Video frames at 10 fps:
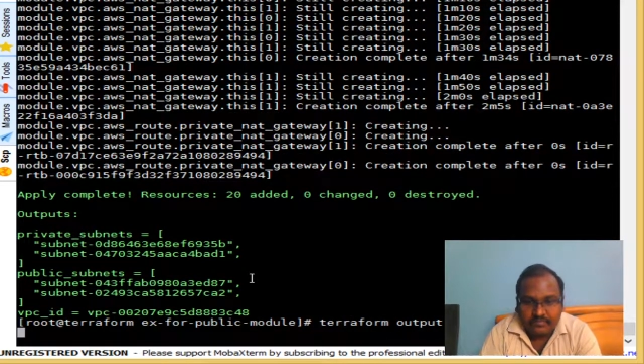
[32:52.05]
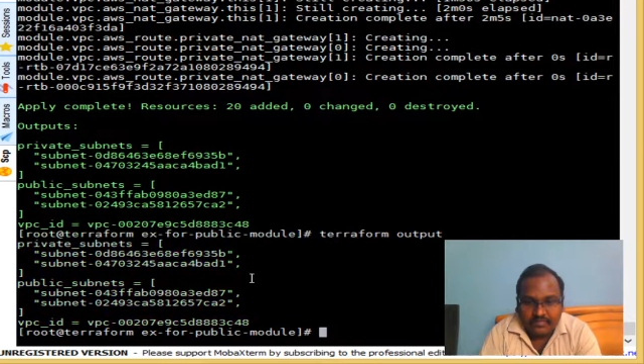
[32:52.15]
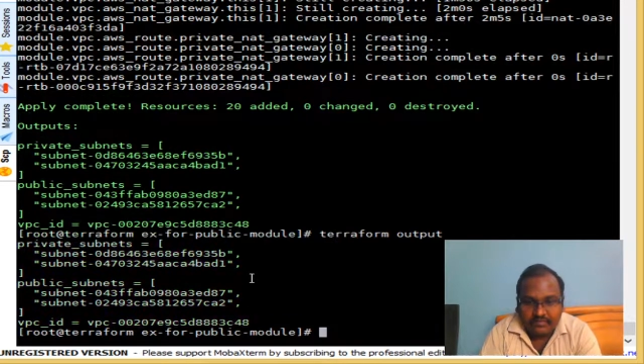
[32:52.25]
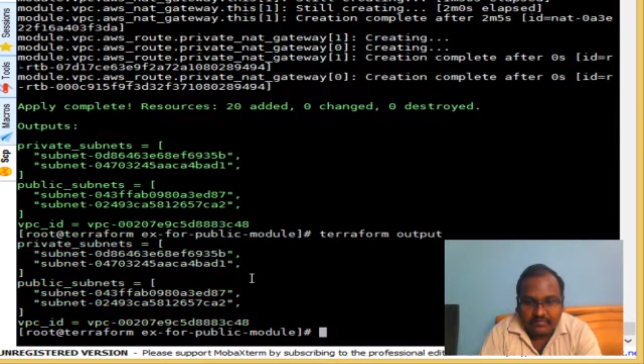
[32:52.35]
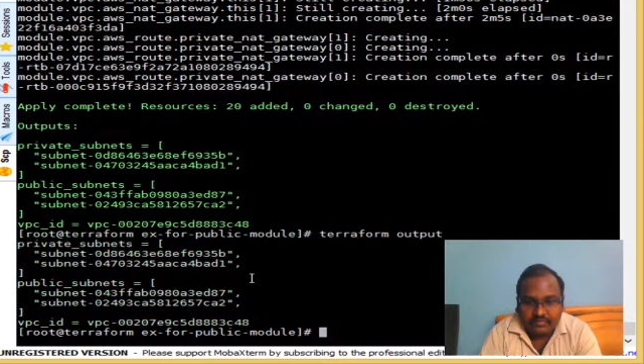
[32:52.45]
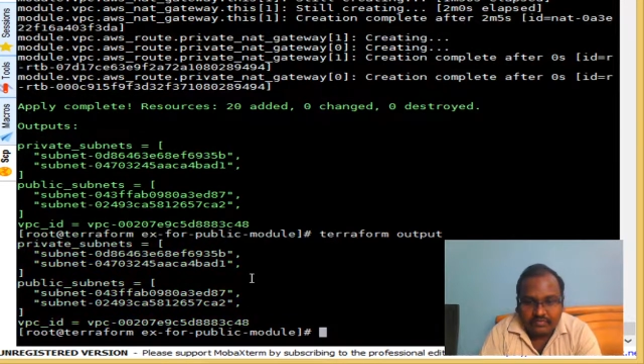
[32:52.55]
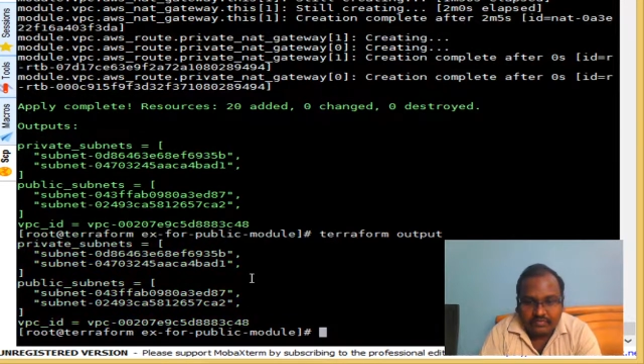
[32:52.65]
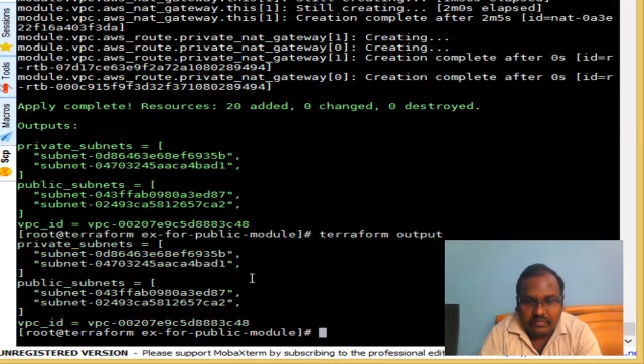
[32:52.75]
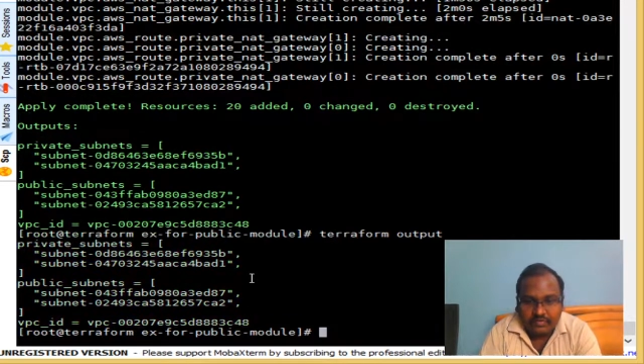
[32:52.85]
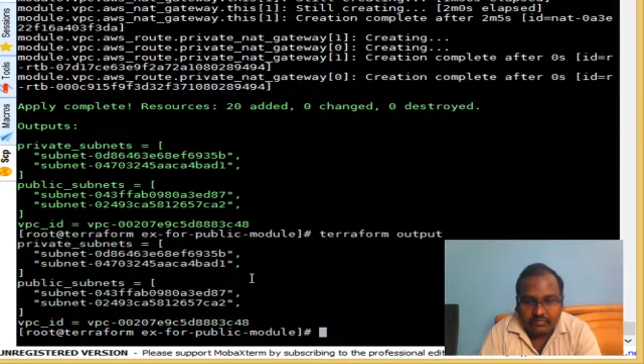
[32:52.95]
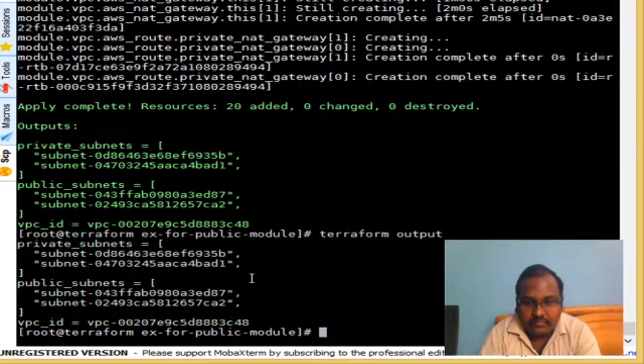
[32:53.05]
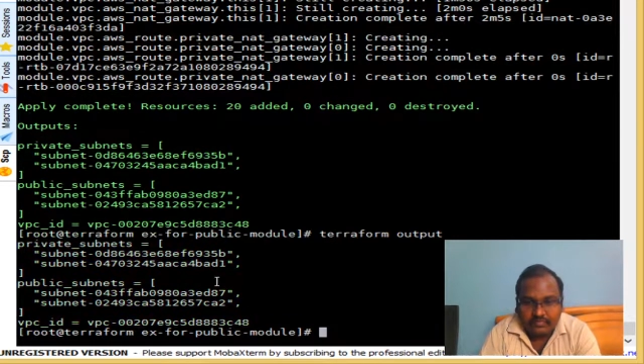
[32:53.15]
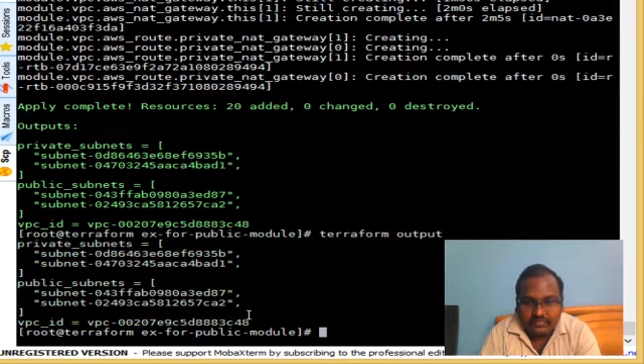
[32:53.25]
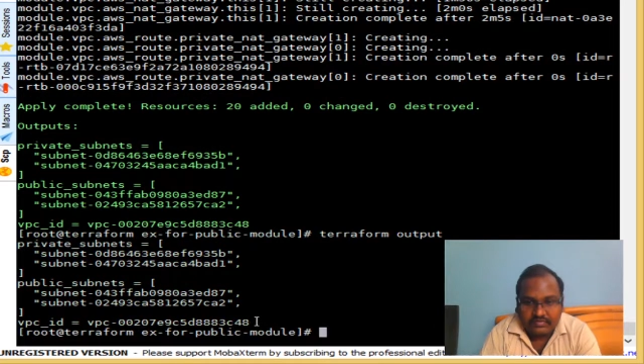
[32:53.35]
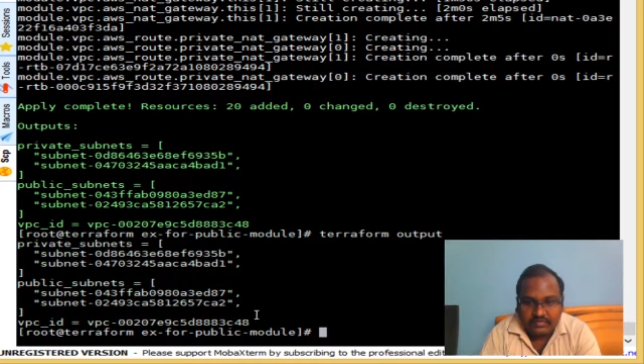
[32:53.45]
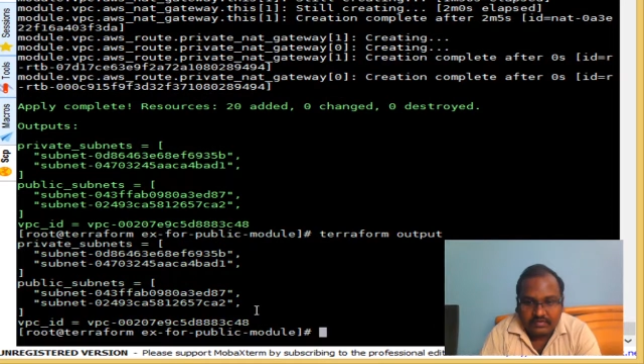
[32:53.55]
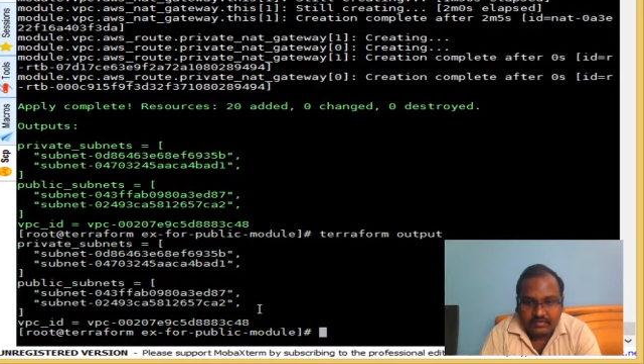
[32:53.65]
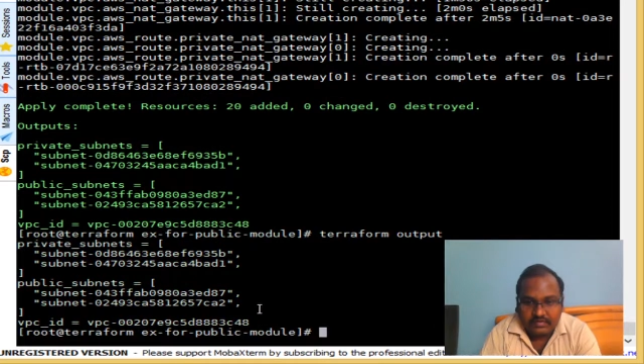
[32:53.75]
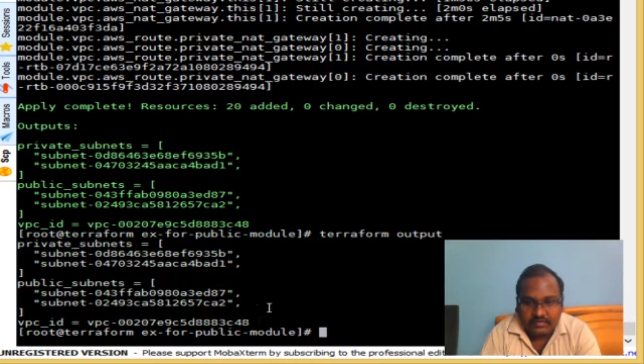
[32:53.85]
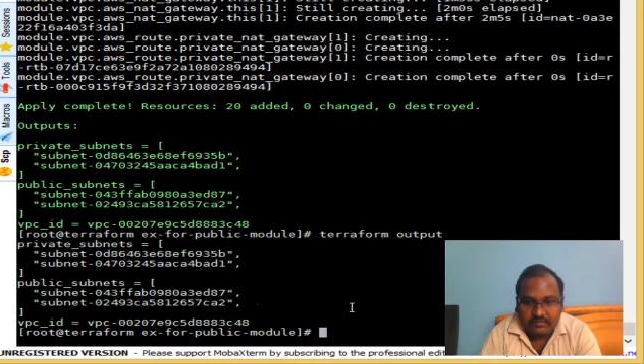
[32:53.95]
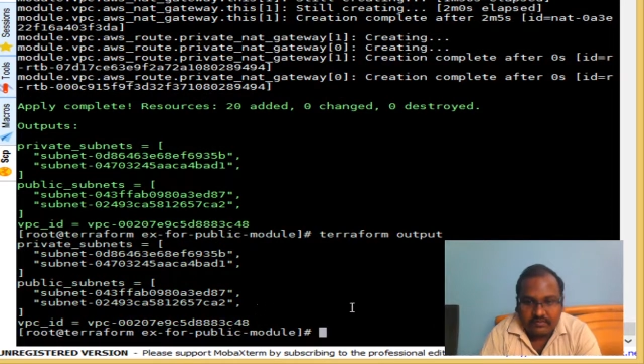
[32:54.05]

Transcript: it will show the outputs generally,